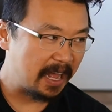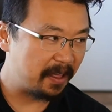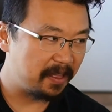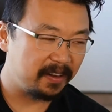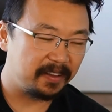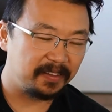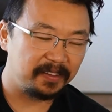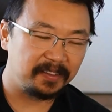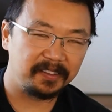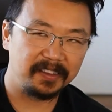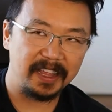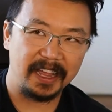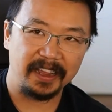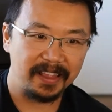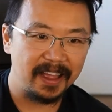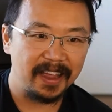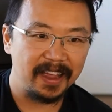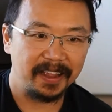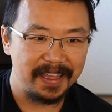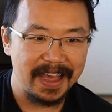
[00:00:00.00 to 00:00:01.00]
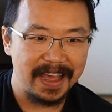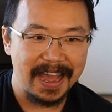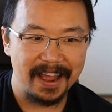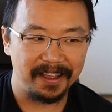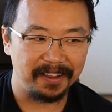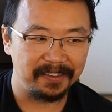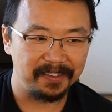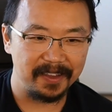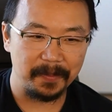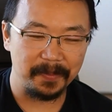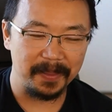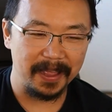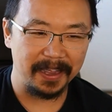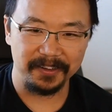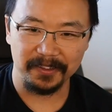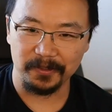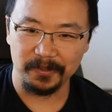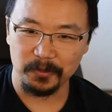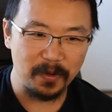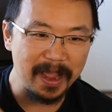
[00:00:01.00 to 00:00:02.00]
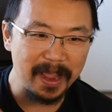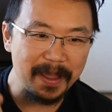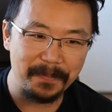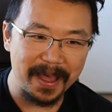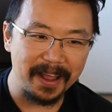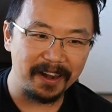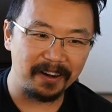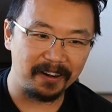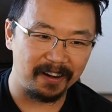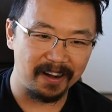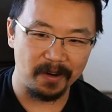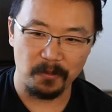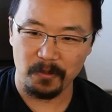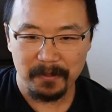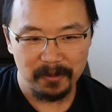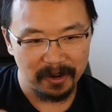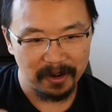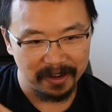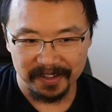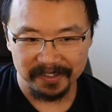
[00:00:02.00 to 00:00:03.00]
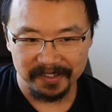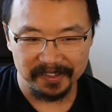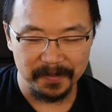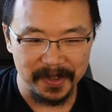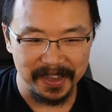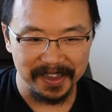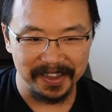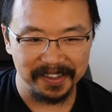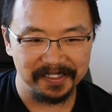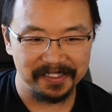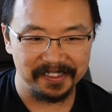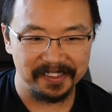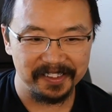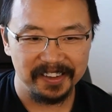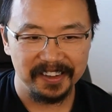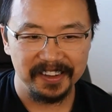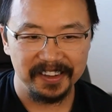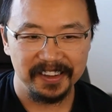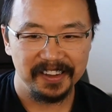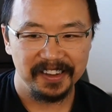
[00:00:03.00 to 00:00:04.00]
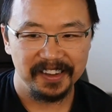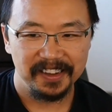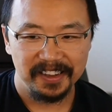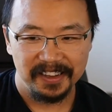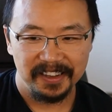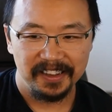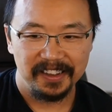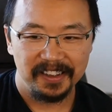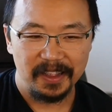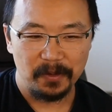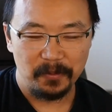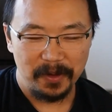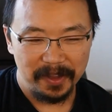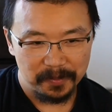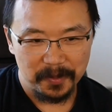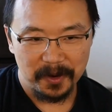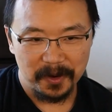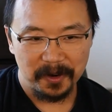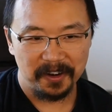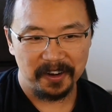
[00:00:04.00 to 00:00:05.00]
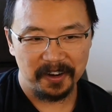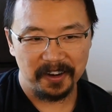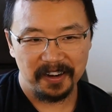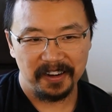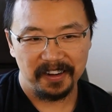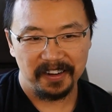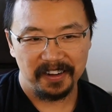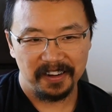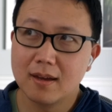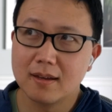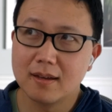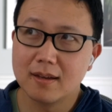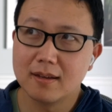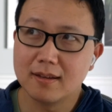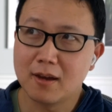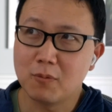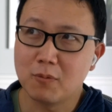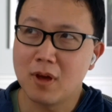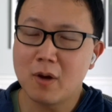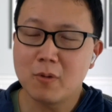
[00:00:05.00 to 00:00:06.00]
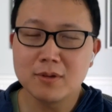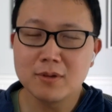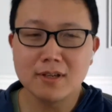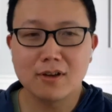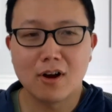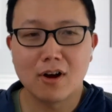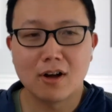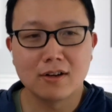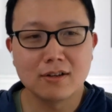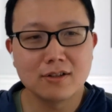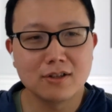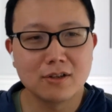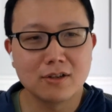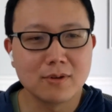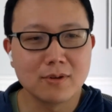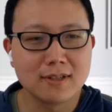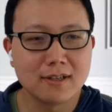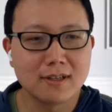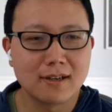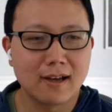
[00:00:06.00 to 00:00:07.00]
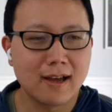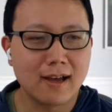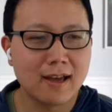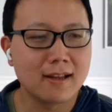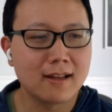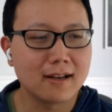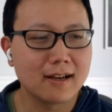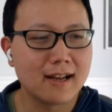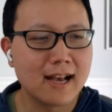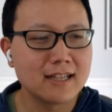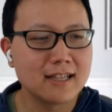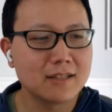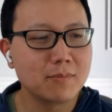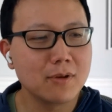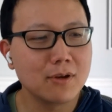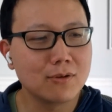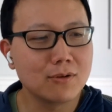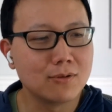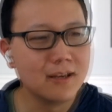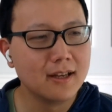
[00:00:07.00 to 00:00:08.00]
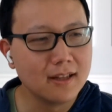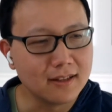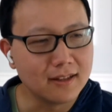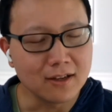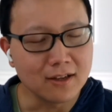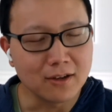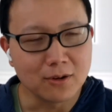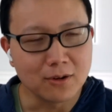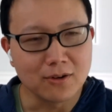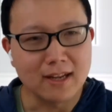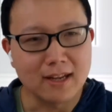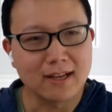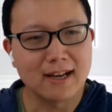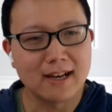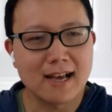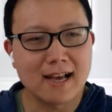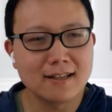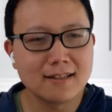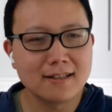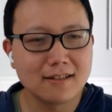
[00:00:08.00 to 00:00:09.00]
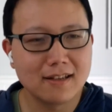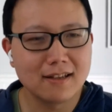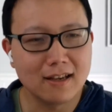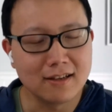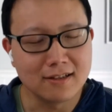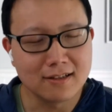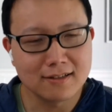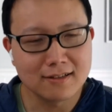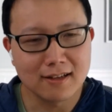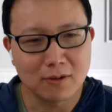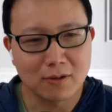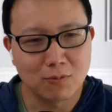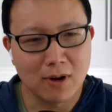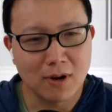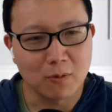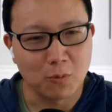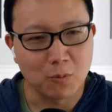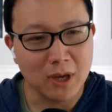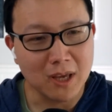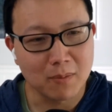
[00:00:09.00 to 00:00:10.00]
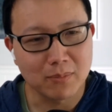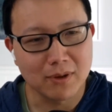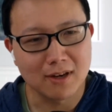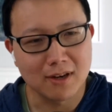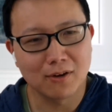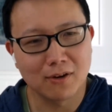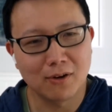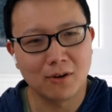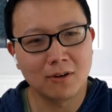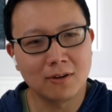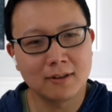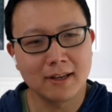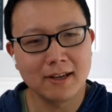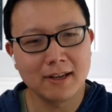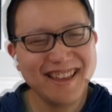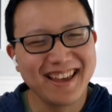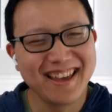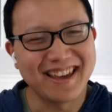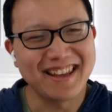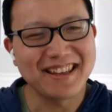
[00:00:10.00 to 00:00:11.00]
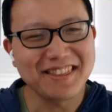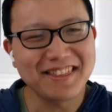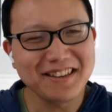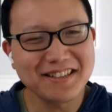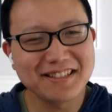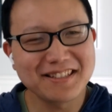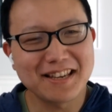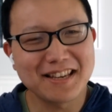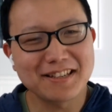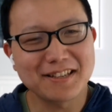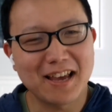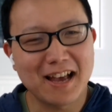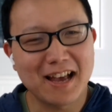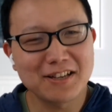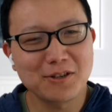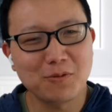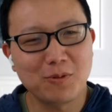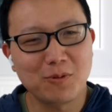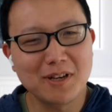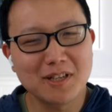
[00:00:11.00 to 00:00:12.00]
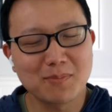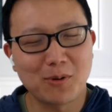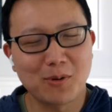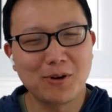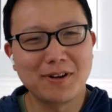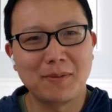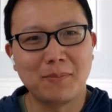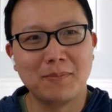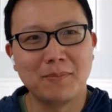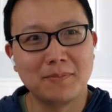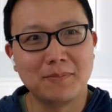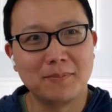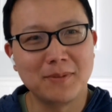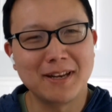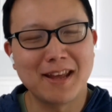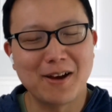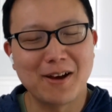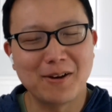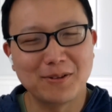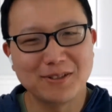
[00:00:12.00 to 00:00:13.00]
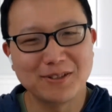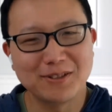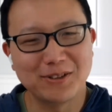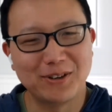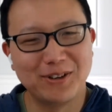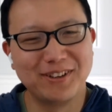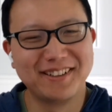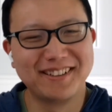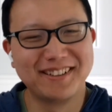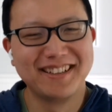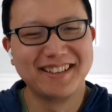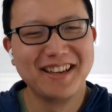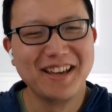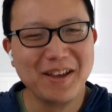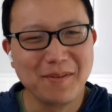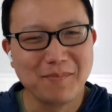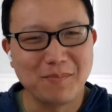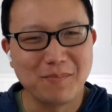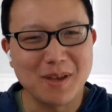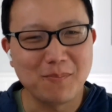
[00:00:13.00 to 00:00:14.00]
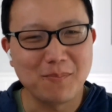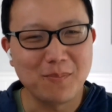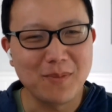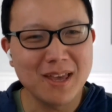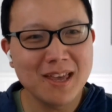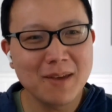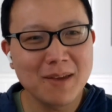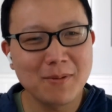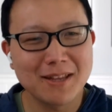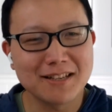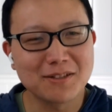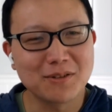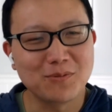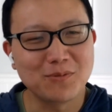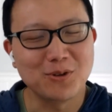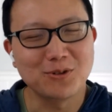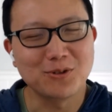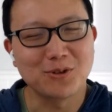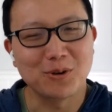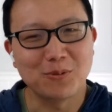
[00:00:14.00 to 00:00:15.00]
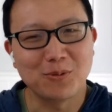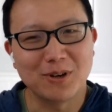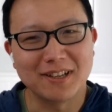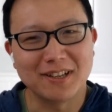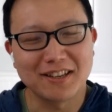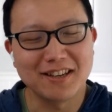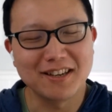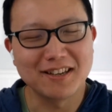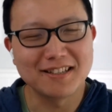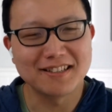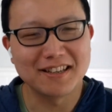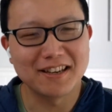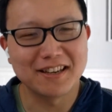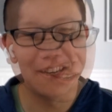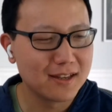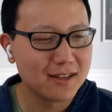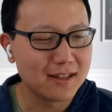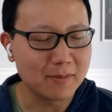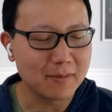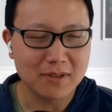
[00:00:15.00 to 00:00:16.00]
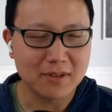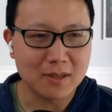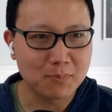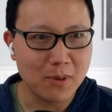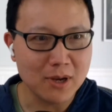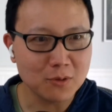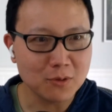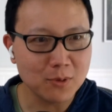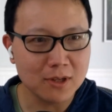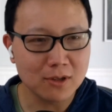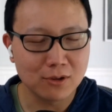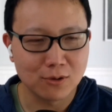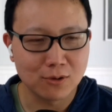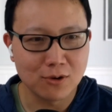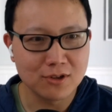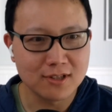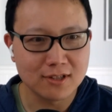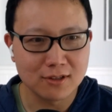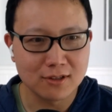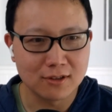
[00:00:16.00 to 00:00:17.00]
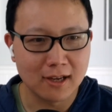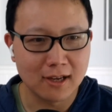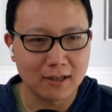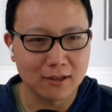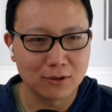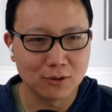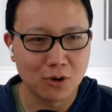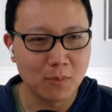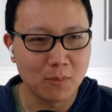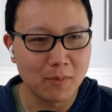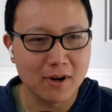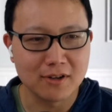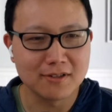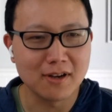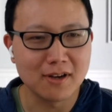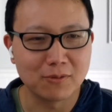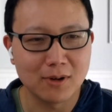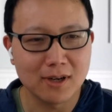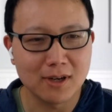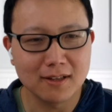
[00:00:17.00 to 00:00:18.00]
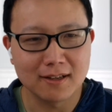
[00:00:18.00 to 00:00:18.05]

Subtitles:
I think this is like that, except like just way better and way more customized and way smarter. Yeah, when I was in college, I had a classmate who didn't go to any class, and he just like read Wikipedia all day. And I think he's actually way smarter than me now. So maybe that's the future, where the kids like the best way to learn is to like learn by yourself, right?